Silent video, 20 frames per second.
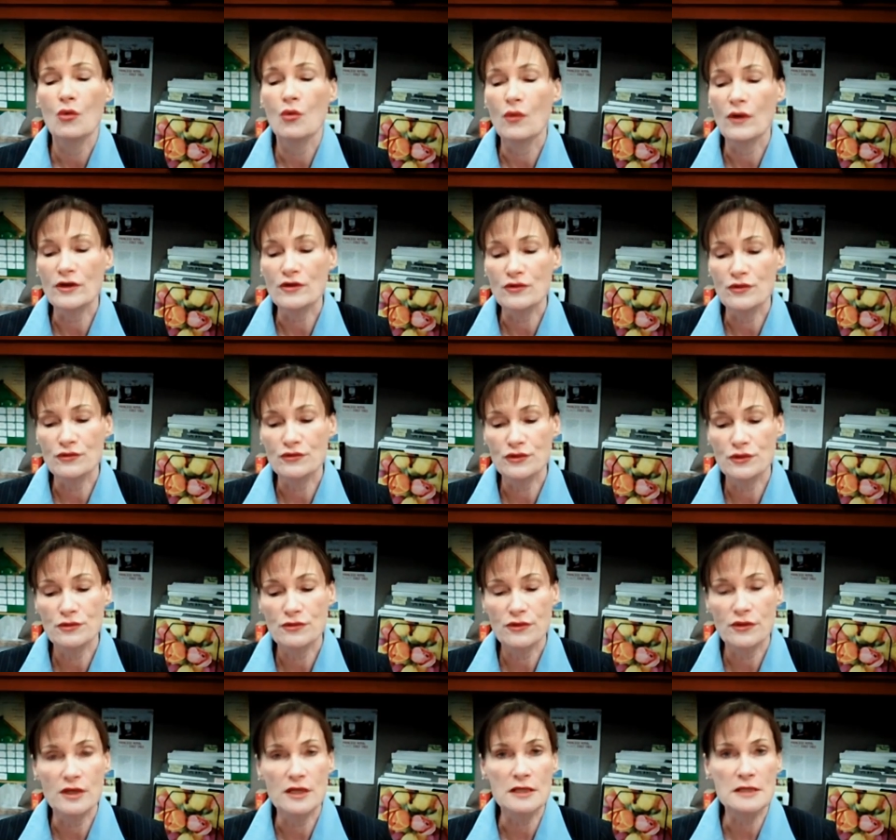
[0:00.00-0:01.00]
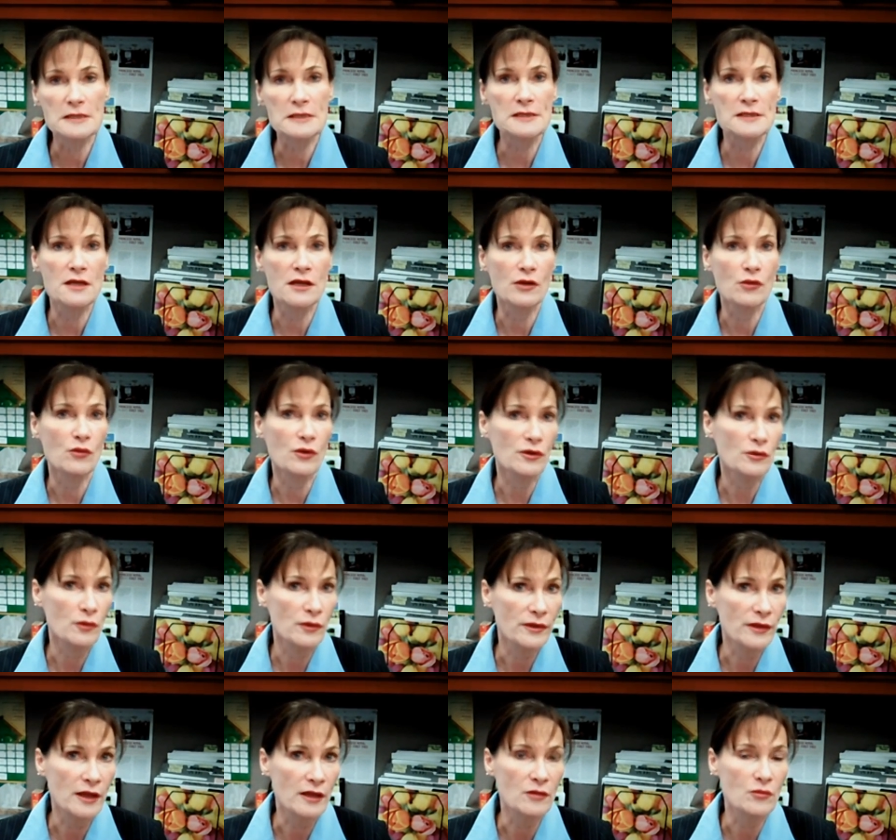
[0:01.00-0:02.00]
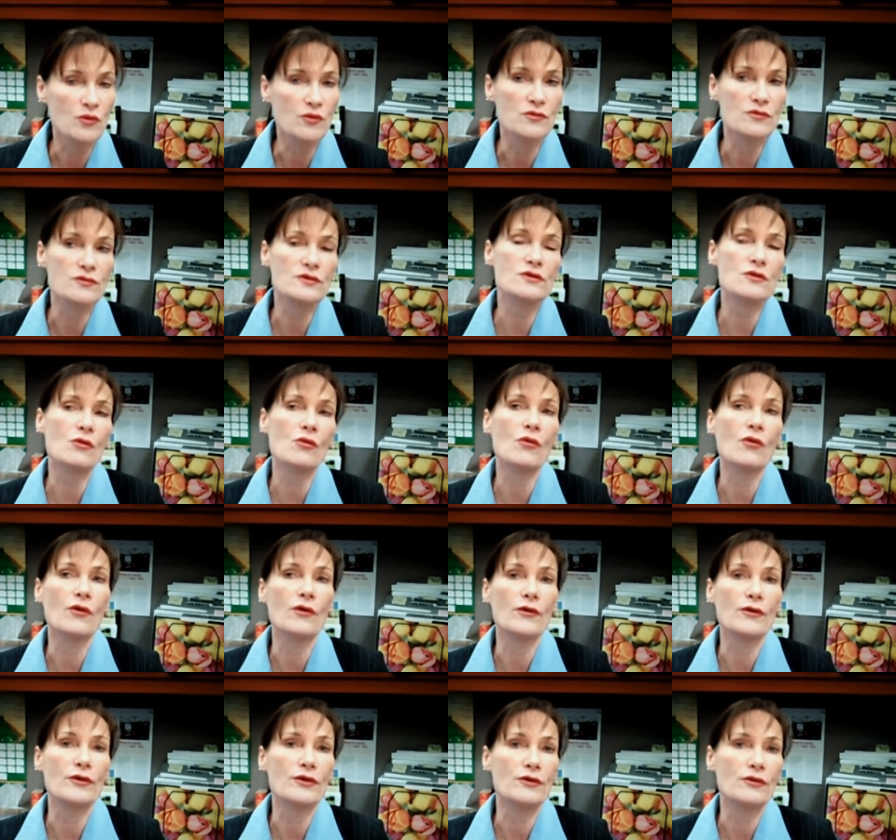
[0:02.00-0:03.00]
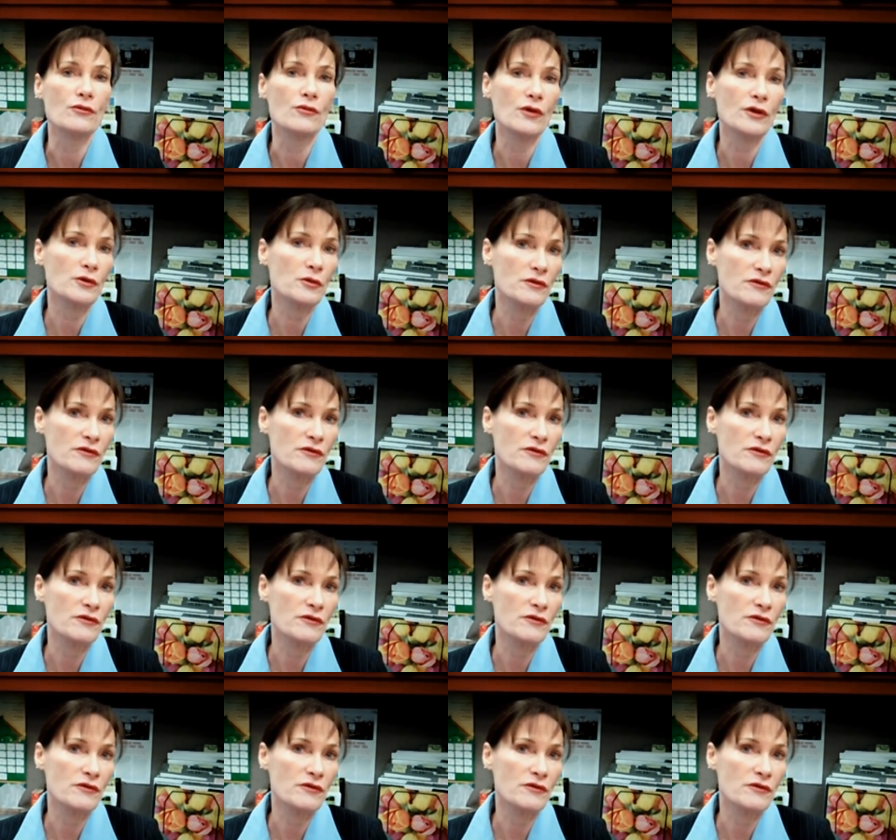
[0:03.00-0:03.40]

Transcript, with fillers: when you do things like work with animals or you work